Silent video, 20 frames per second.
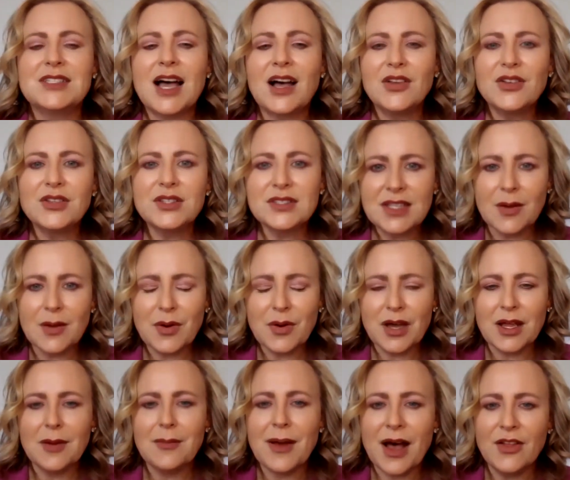that tells
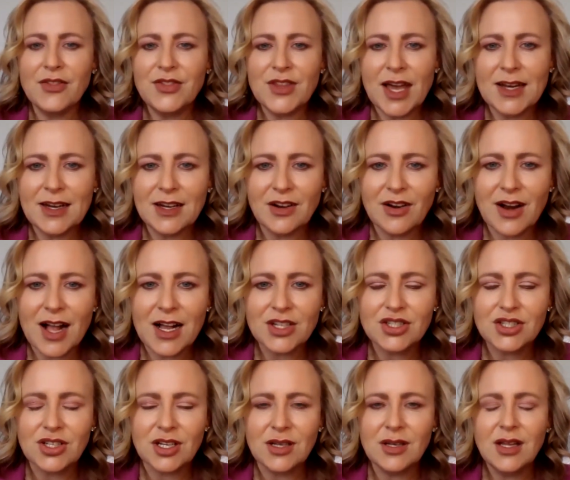someone about that
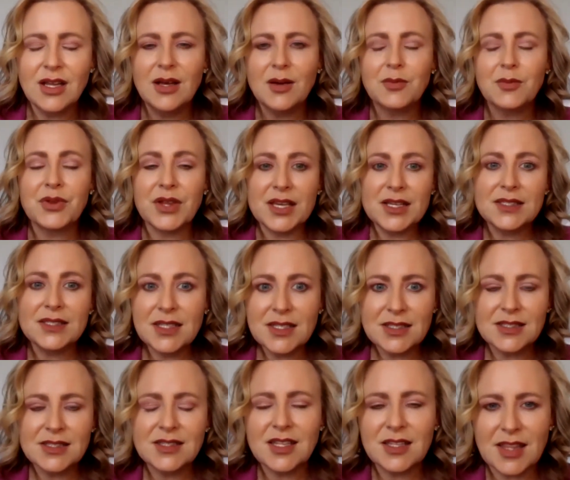interaction,
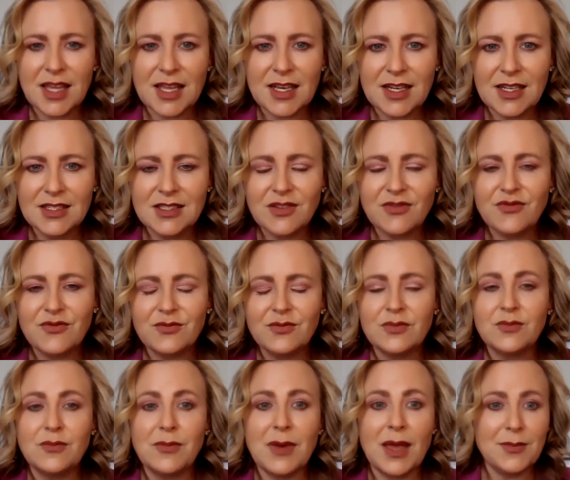places that they need to
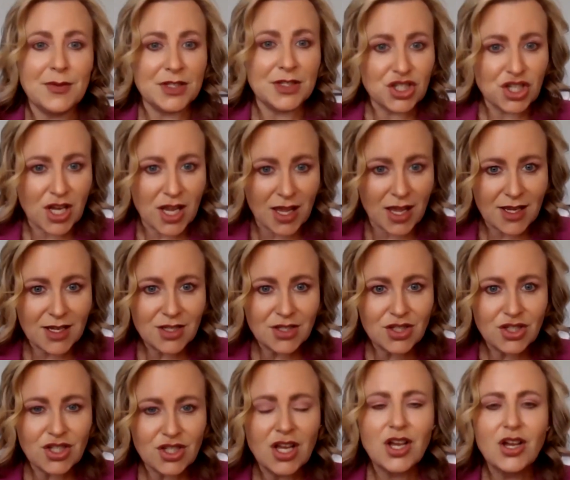maybe
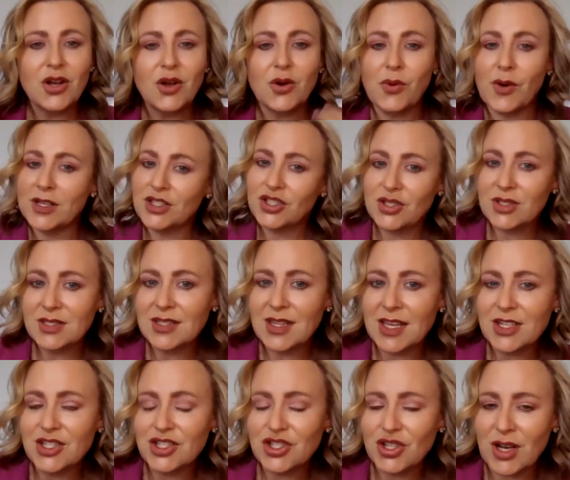change,
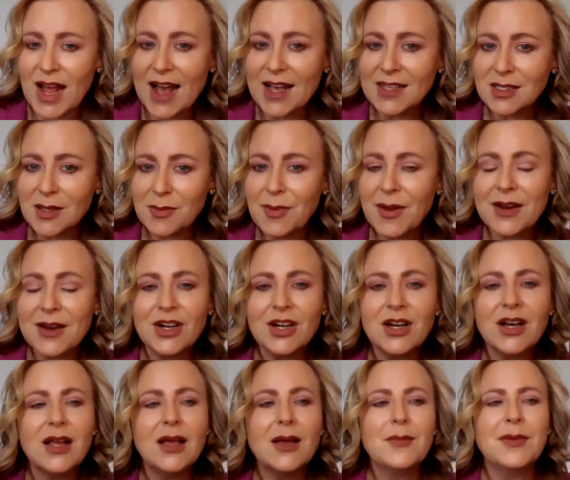questions they should ask
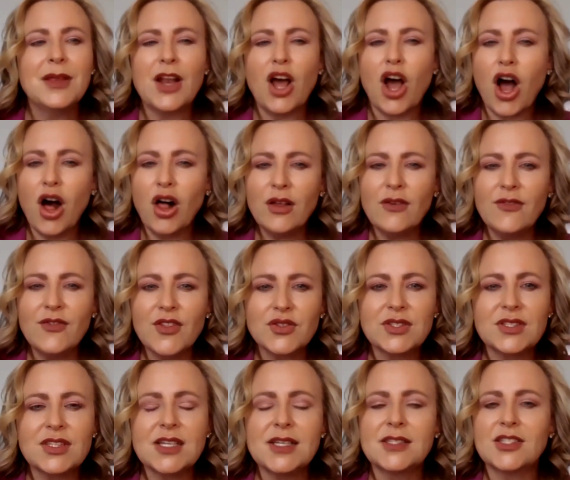better. I mean, all of
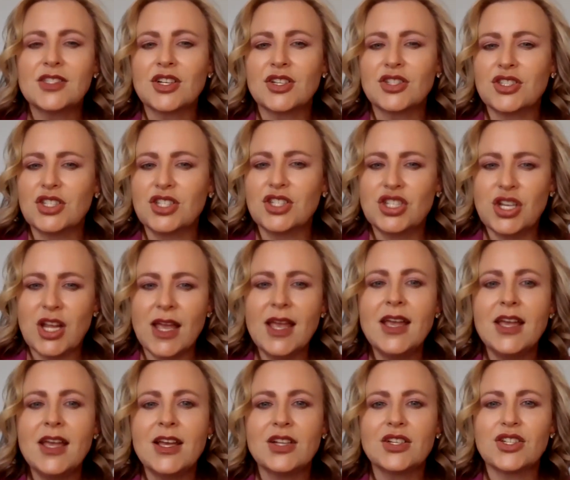those things start to
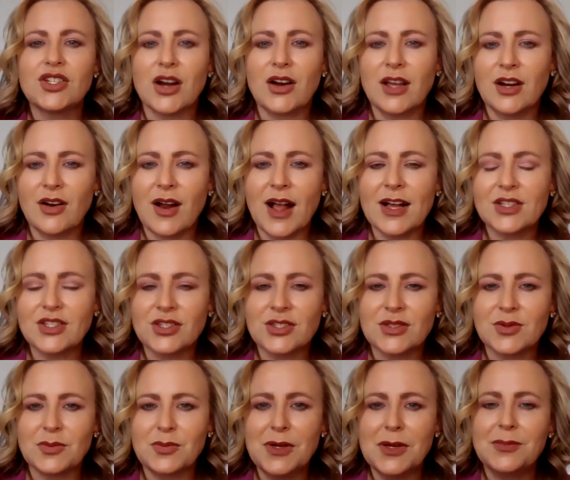change our
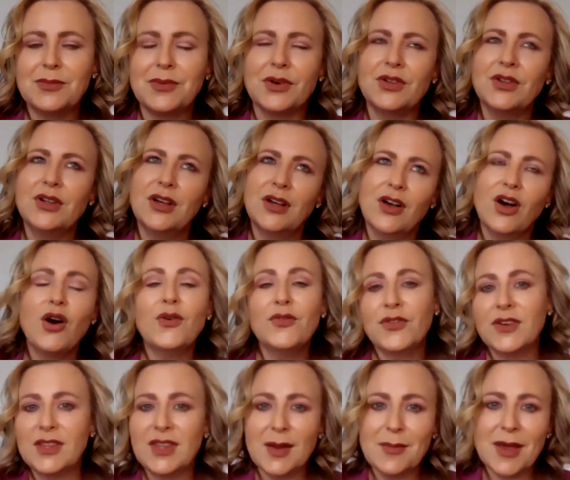interactions with people.
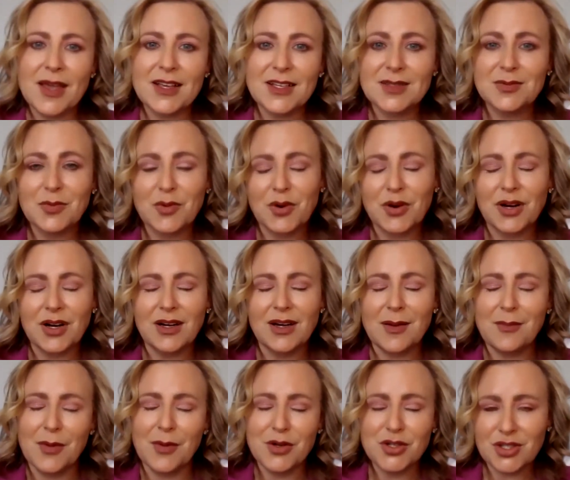Hopefully, they make us
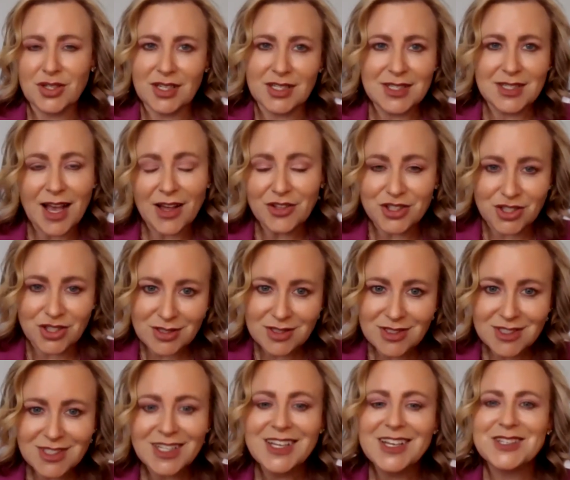more emotionally
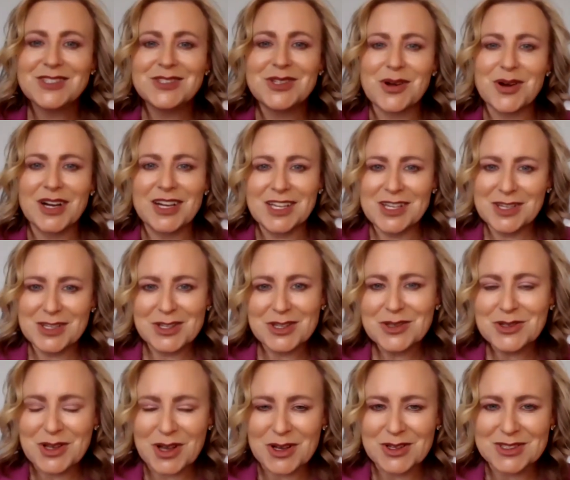intelligent. So our
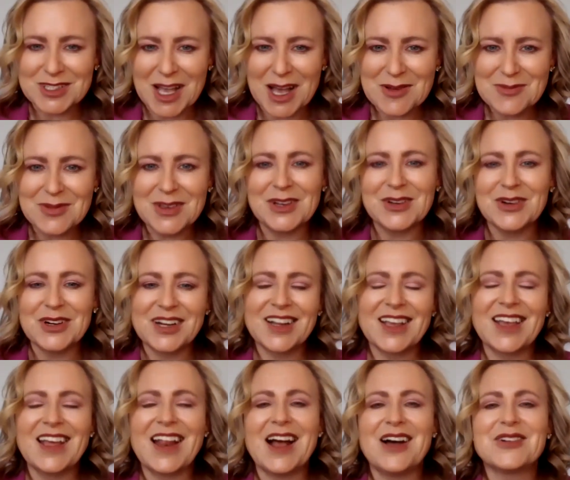EQ goes up in
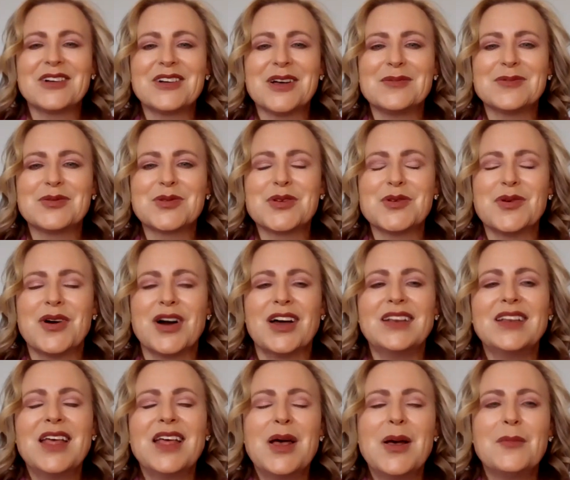order to get outcomes we
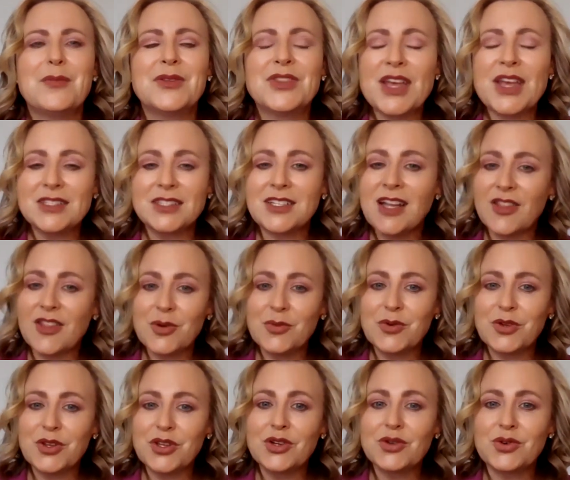want. But that's
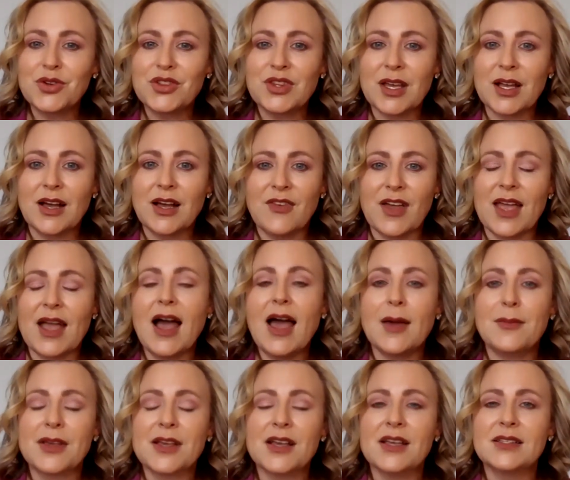another really cool thing of
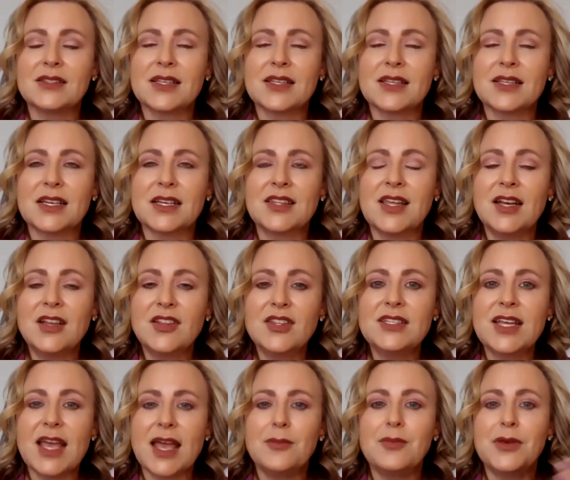AI because at the end of the
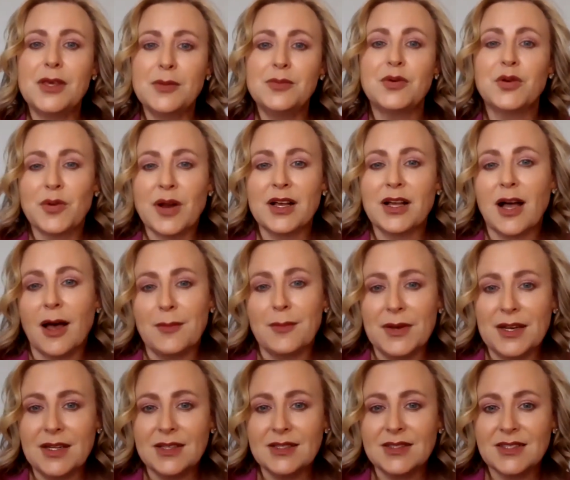day, people run
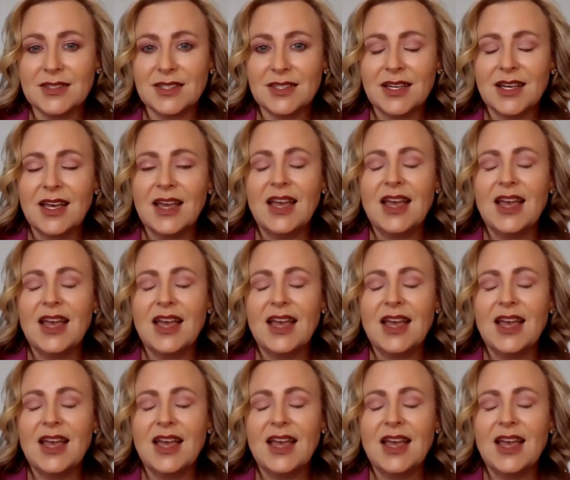companies.